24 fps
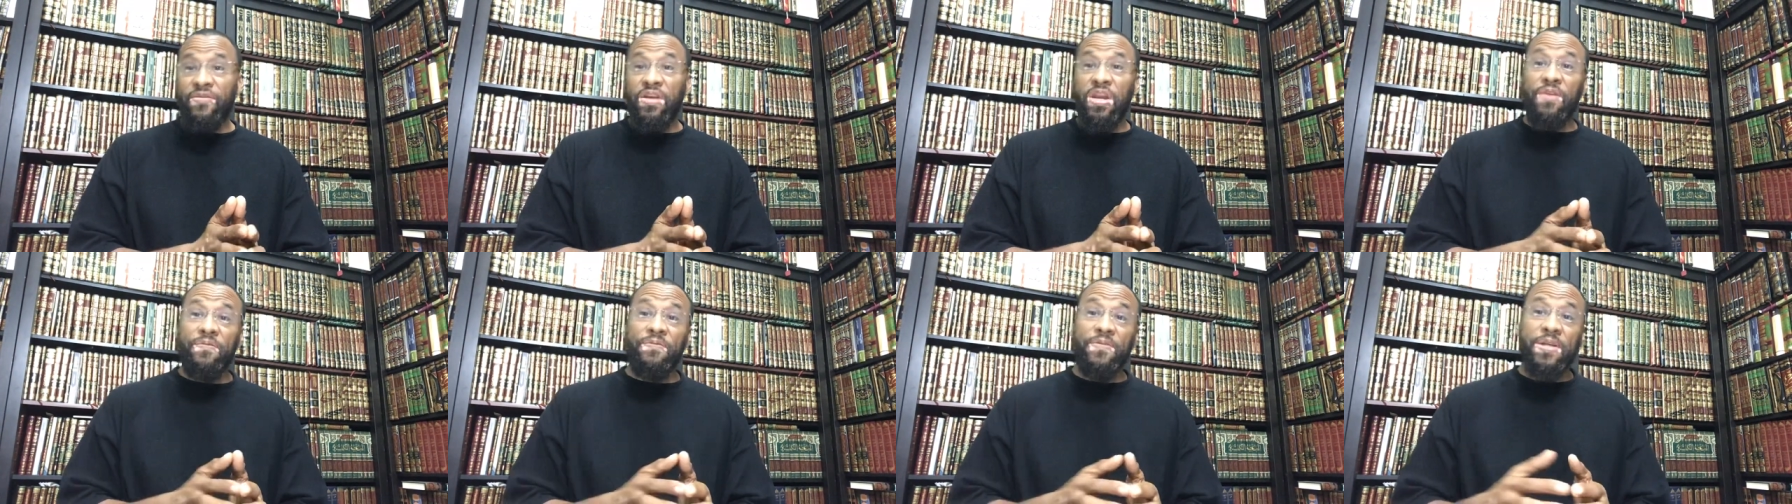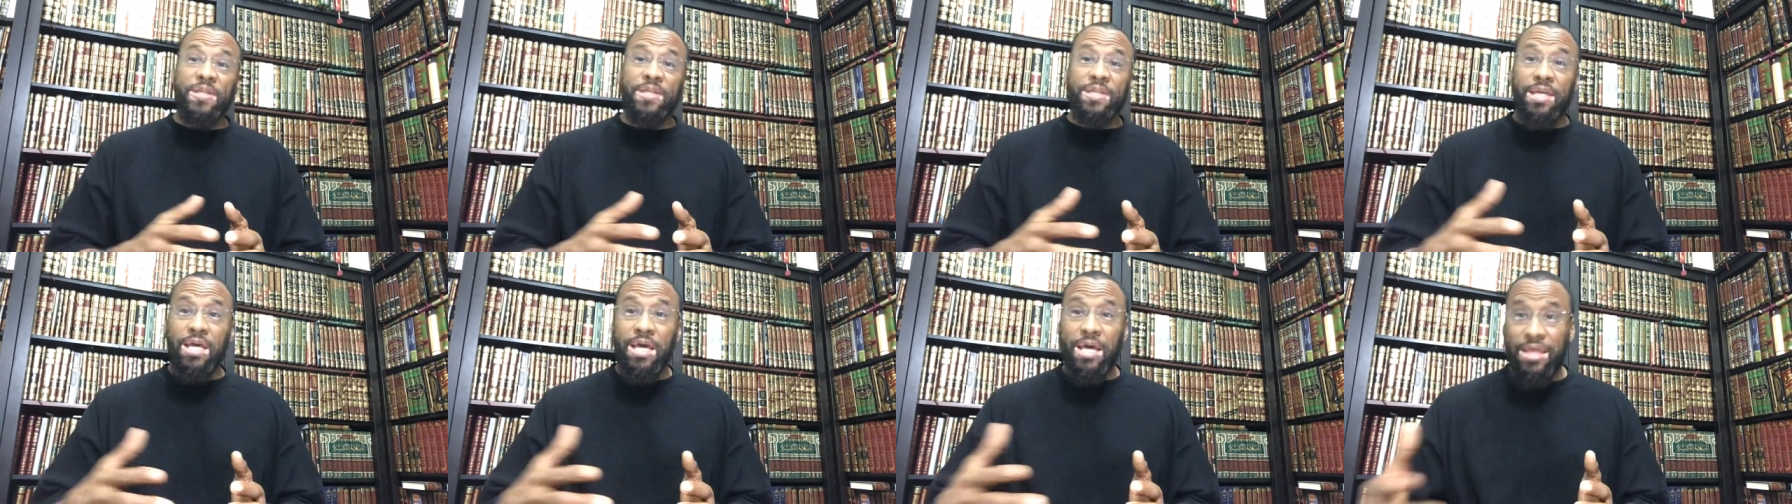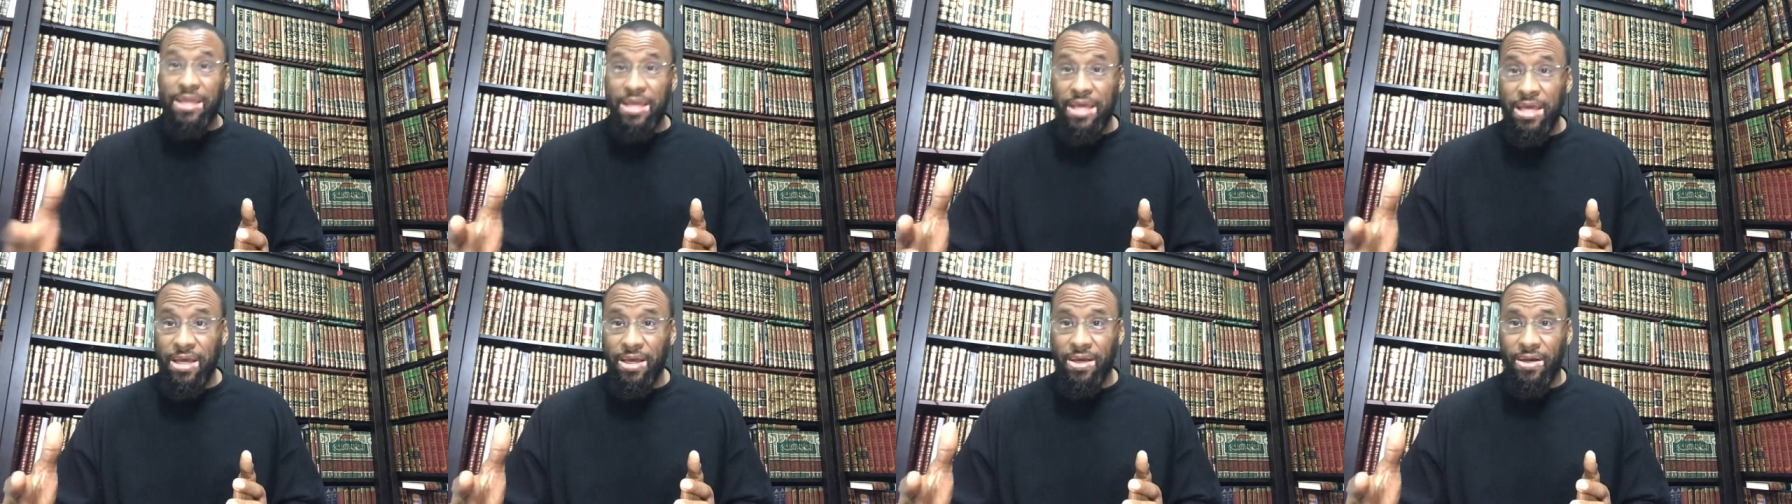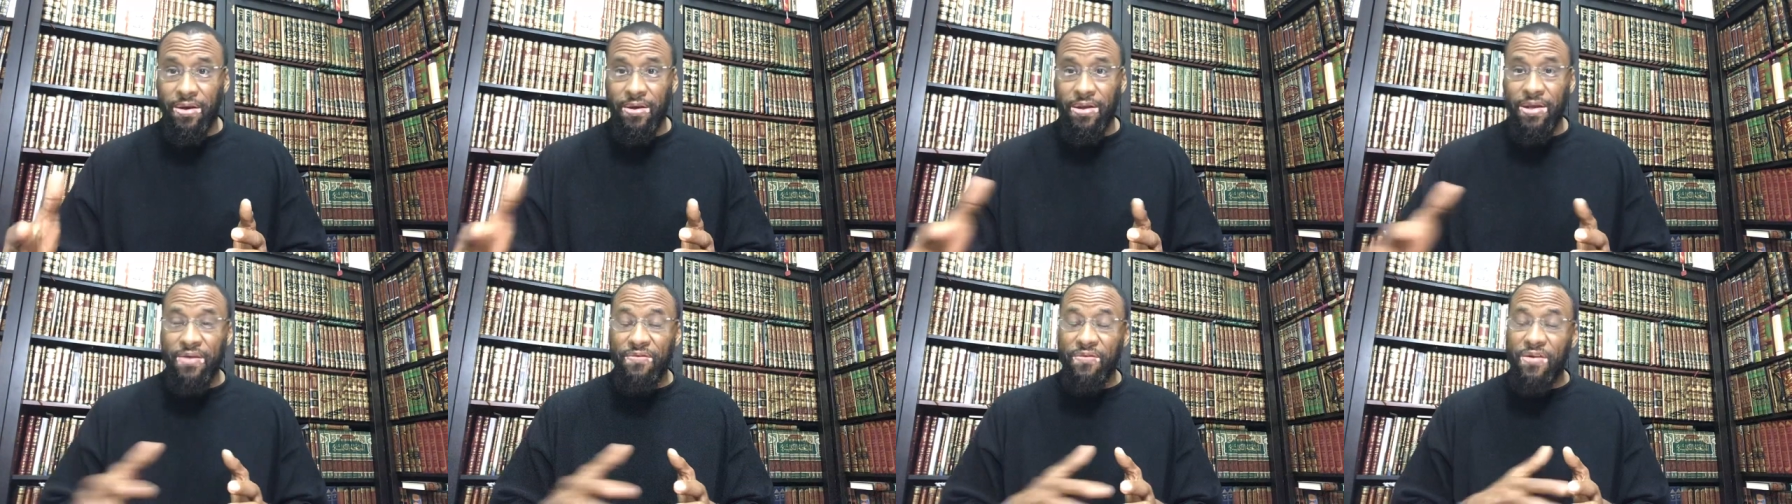and even if it's
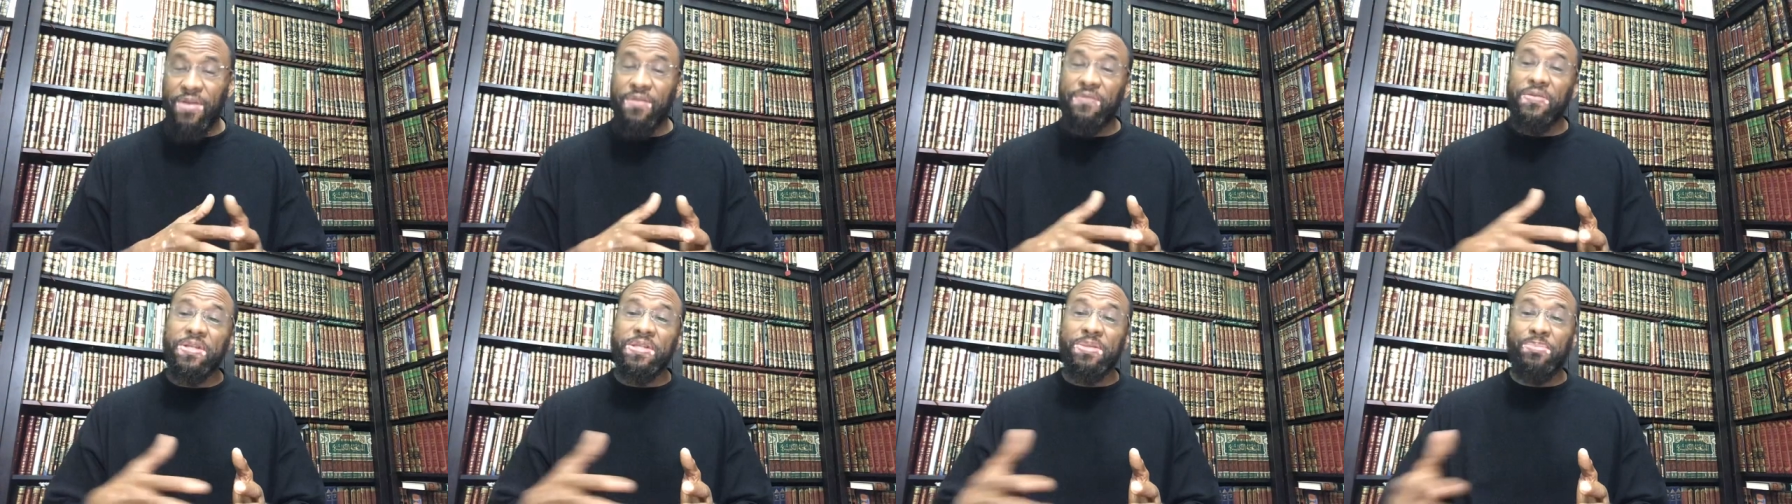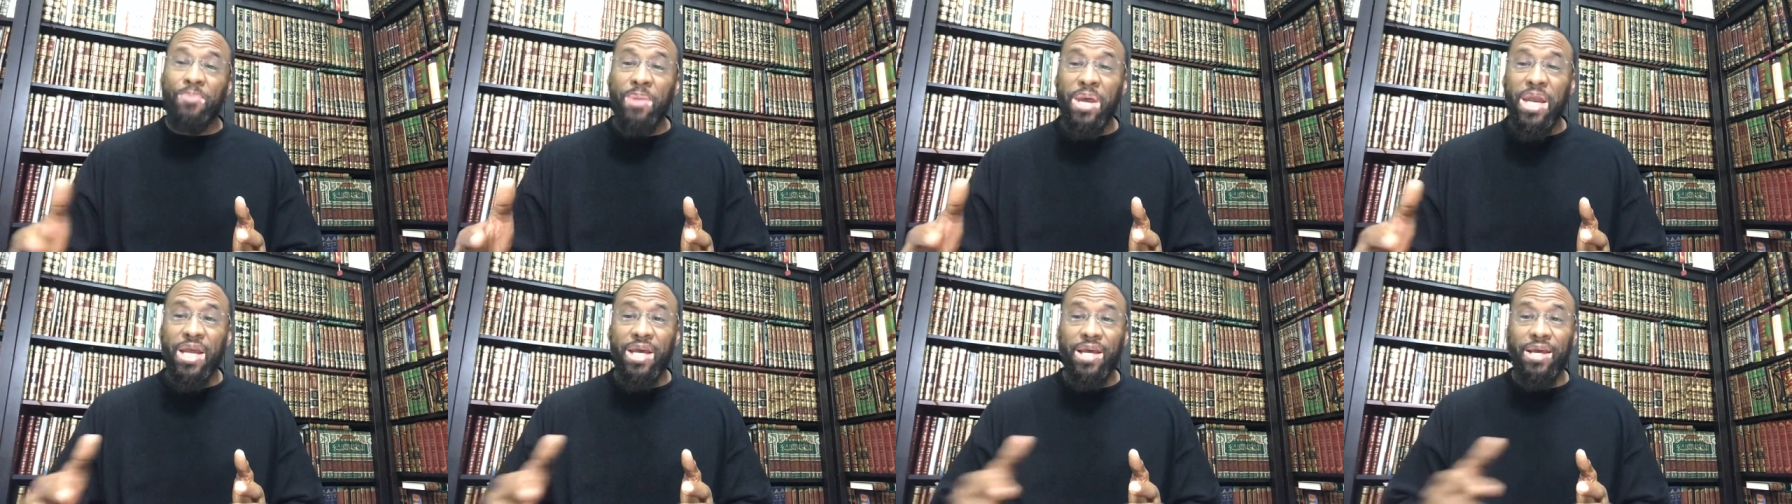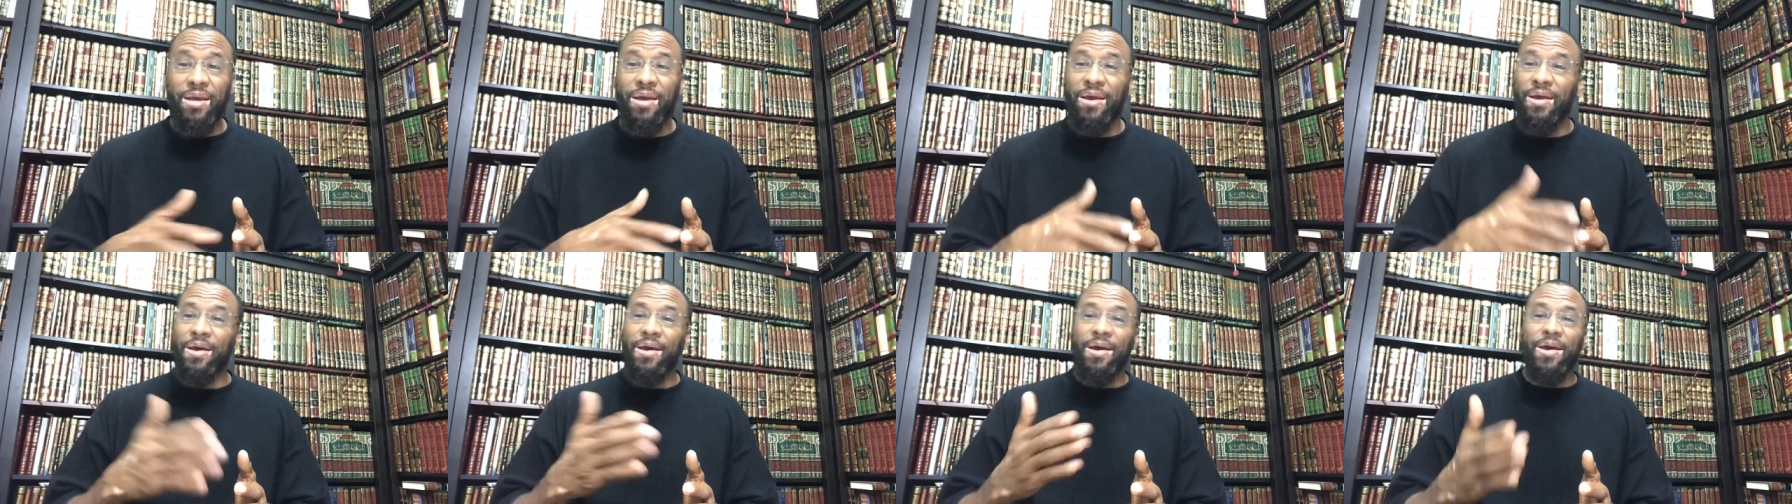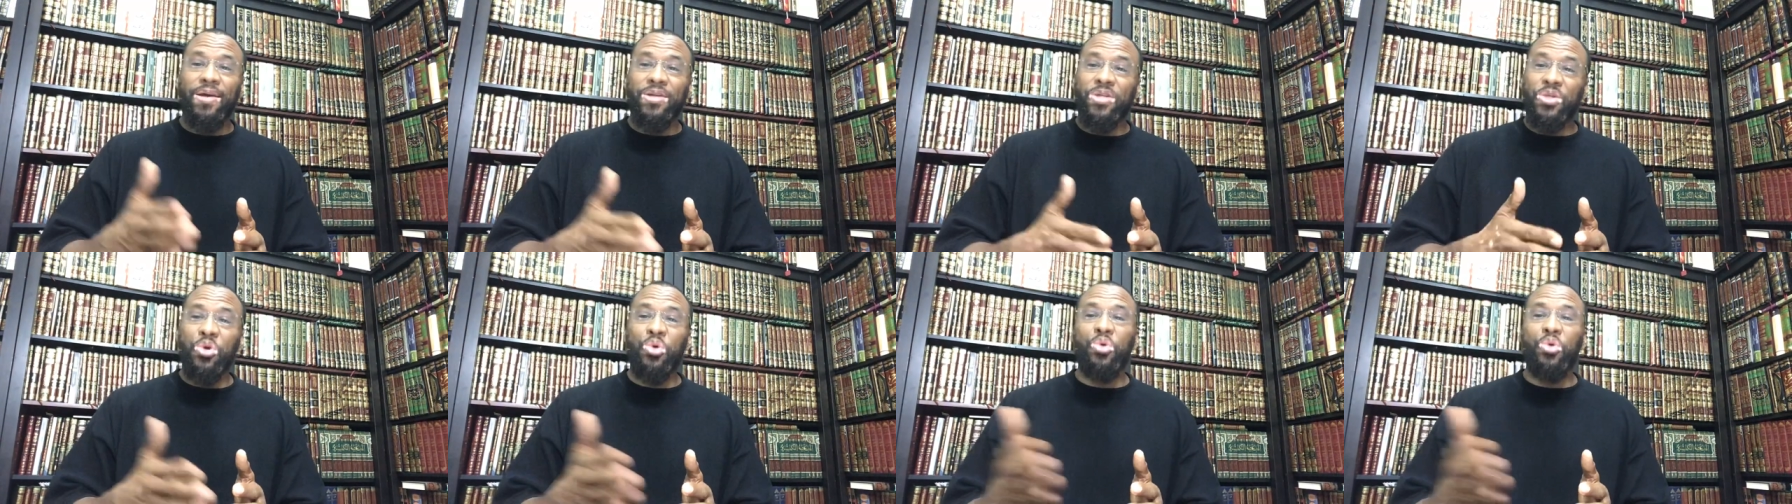kathir, even if it's many,